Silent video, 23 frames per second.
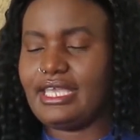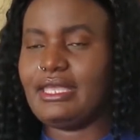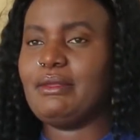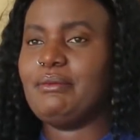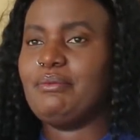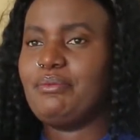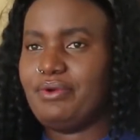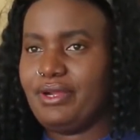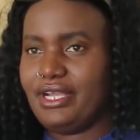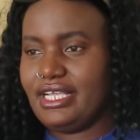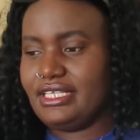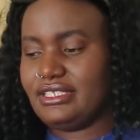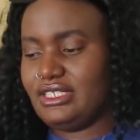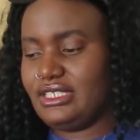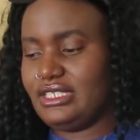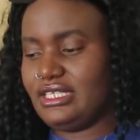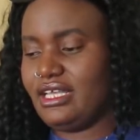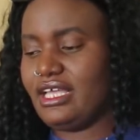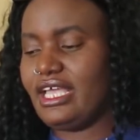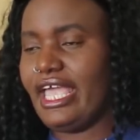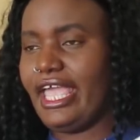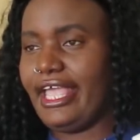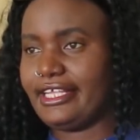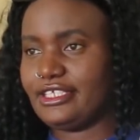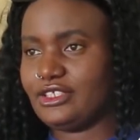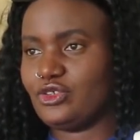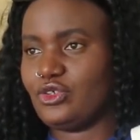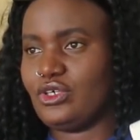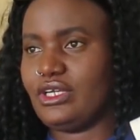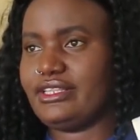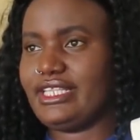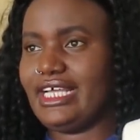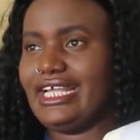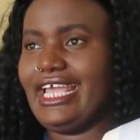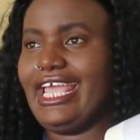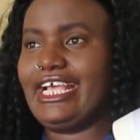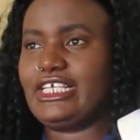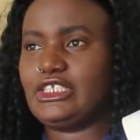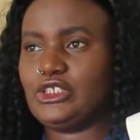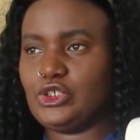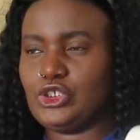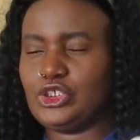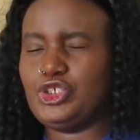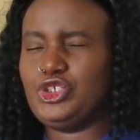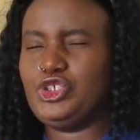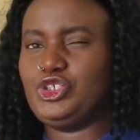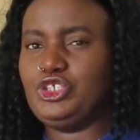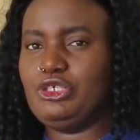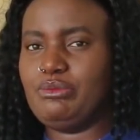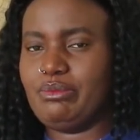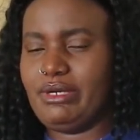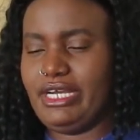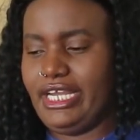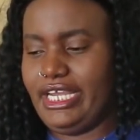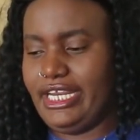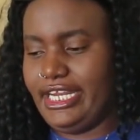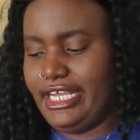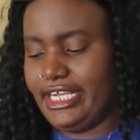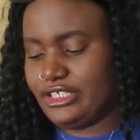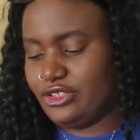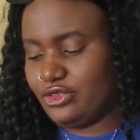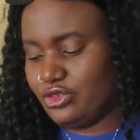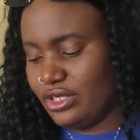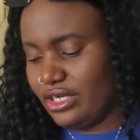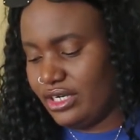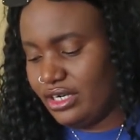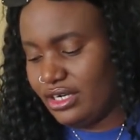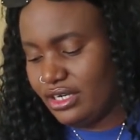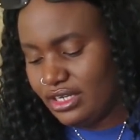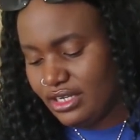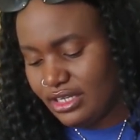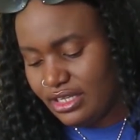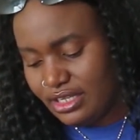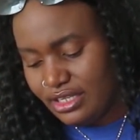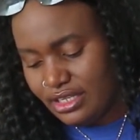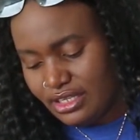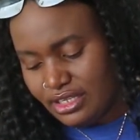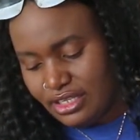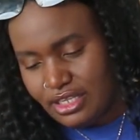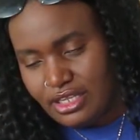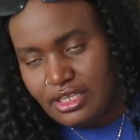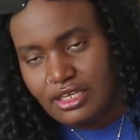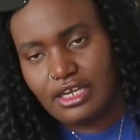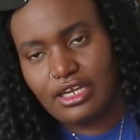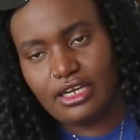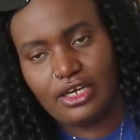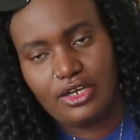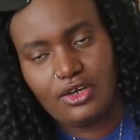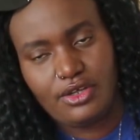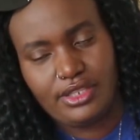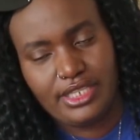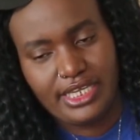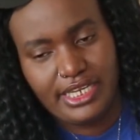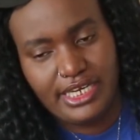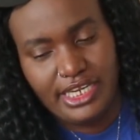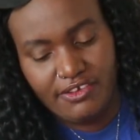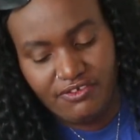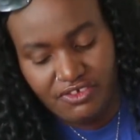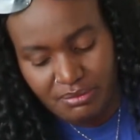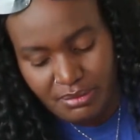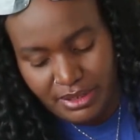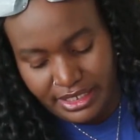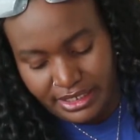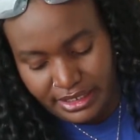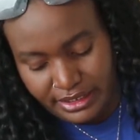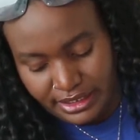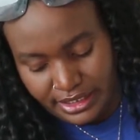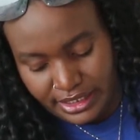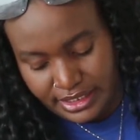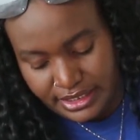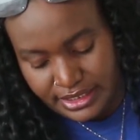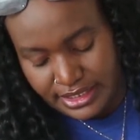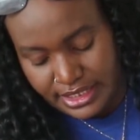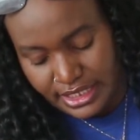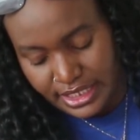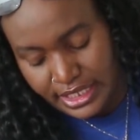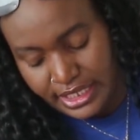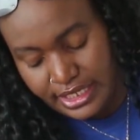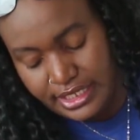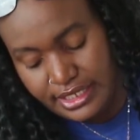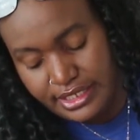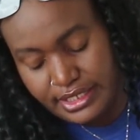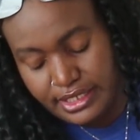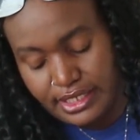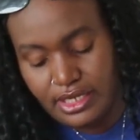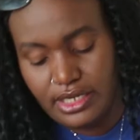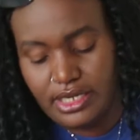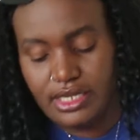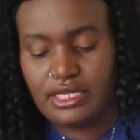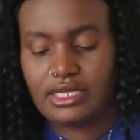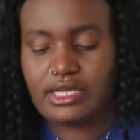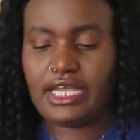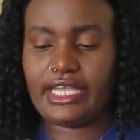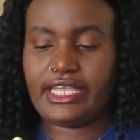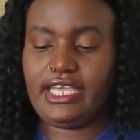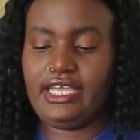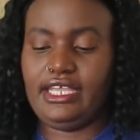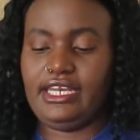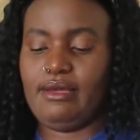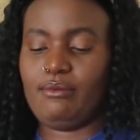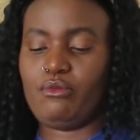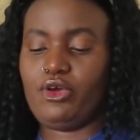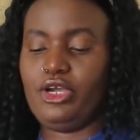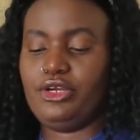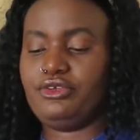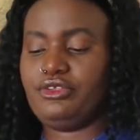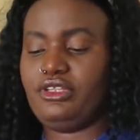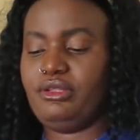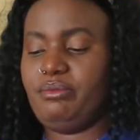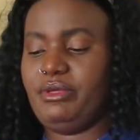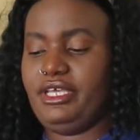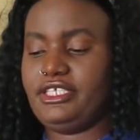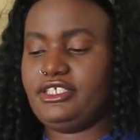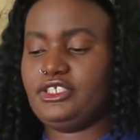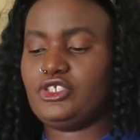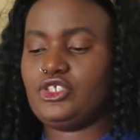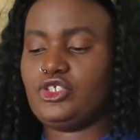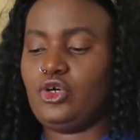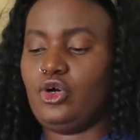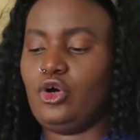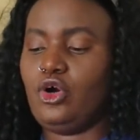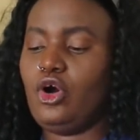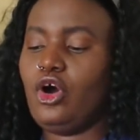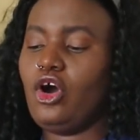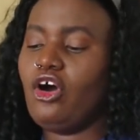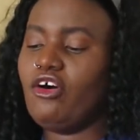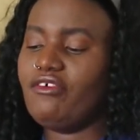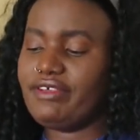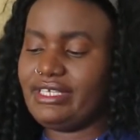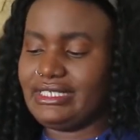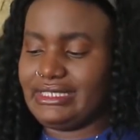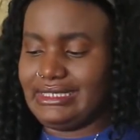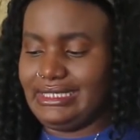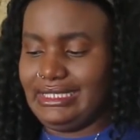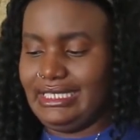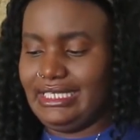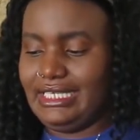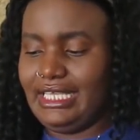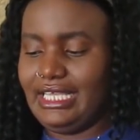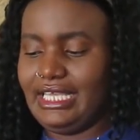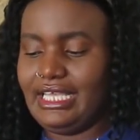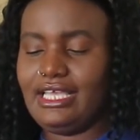it brings extra shimmer and extra glow that everybody needs. And again, I'm going to the beach, so obviously